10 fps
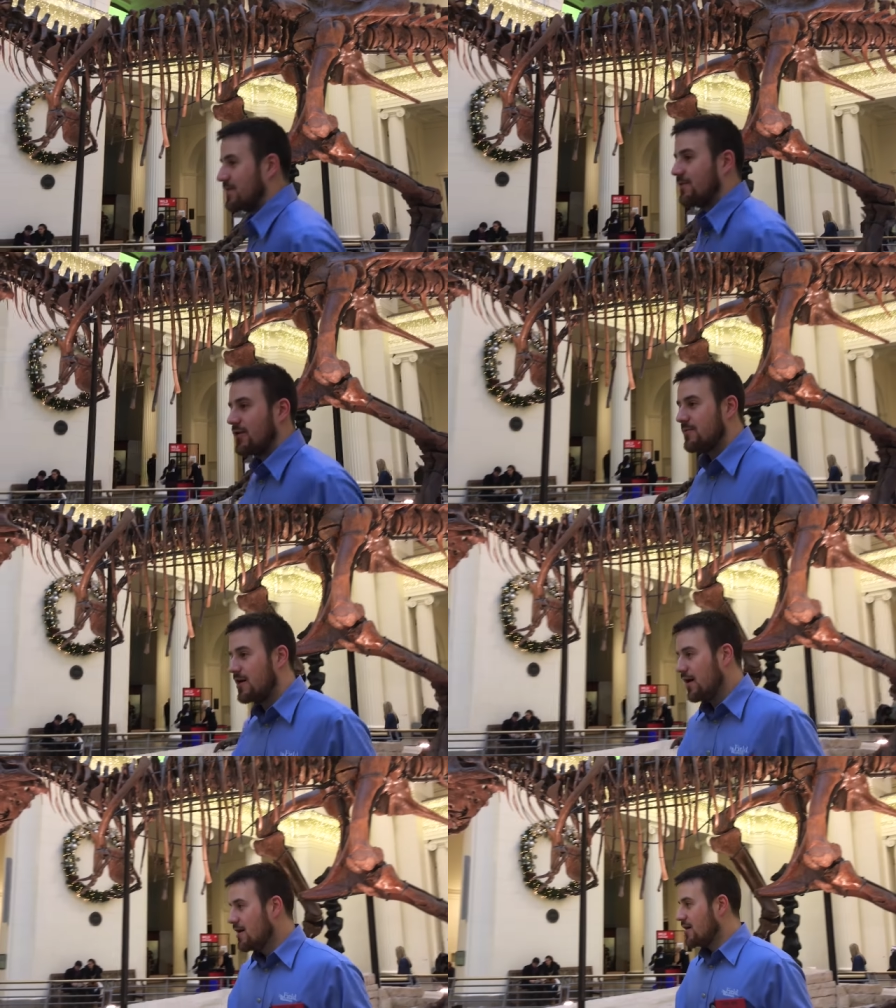of the
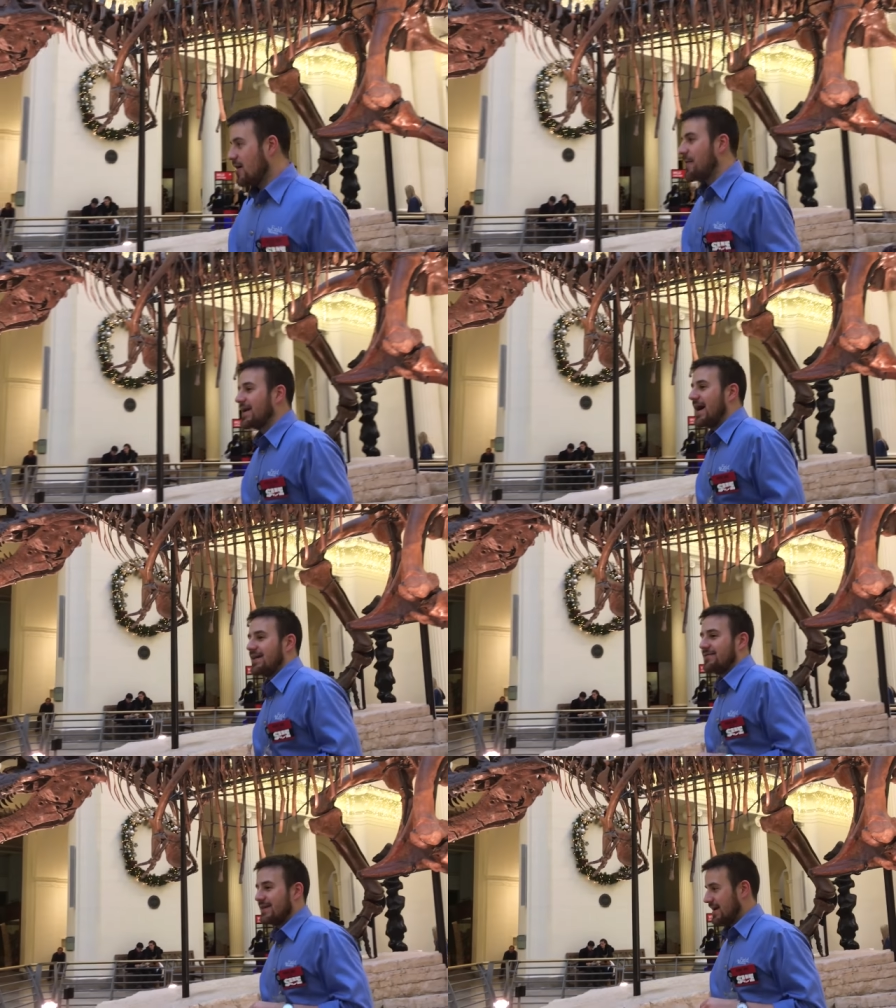vertebra, oh my
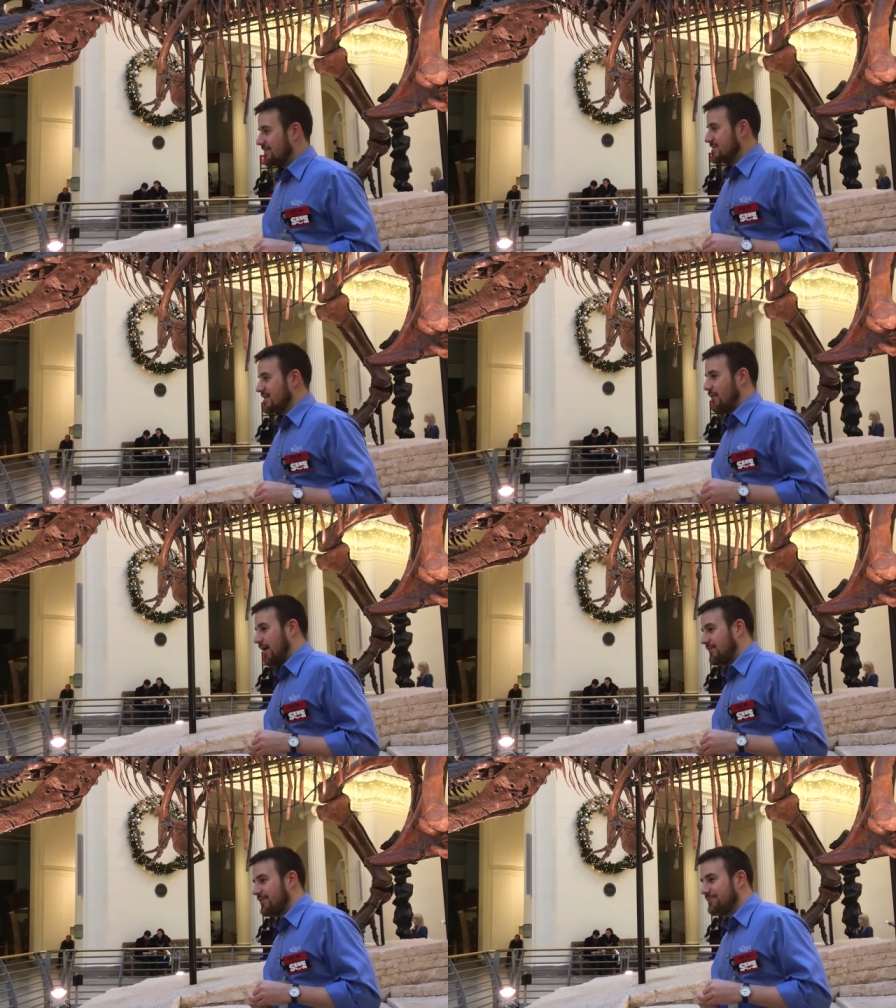God, I think I have a
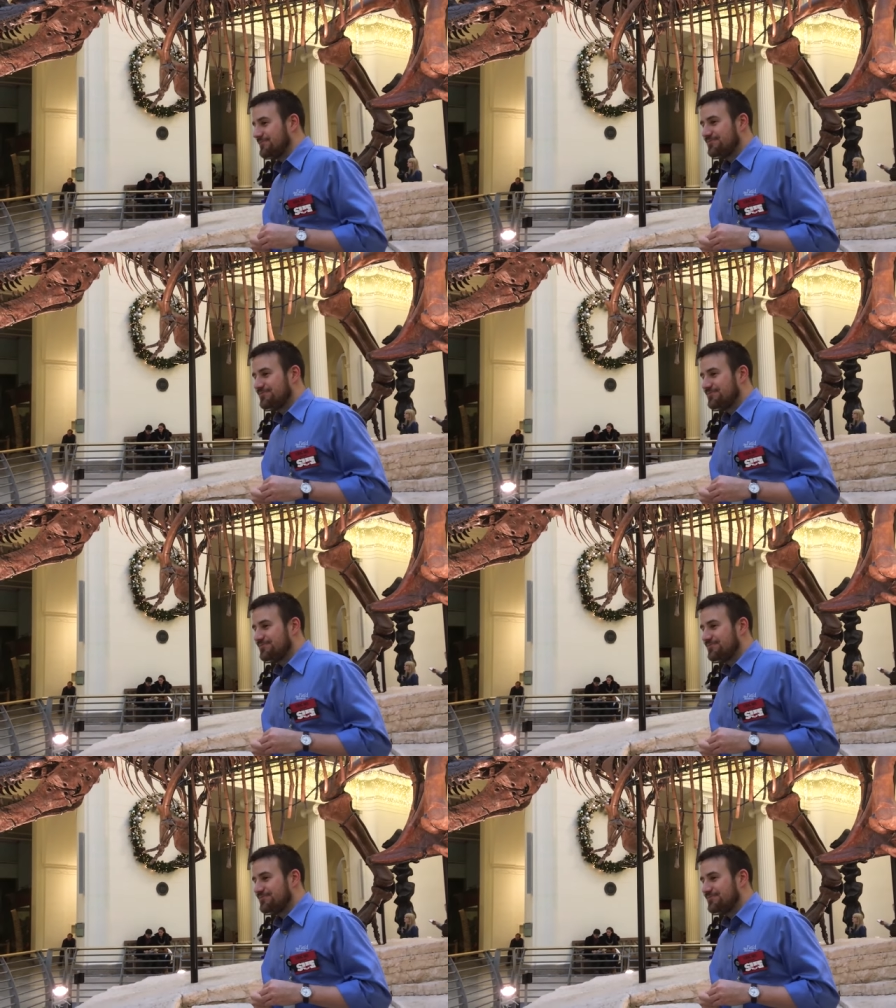T-Rex.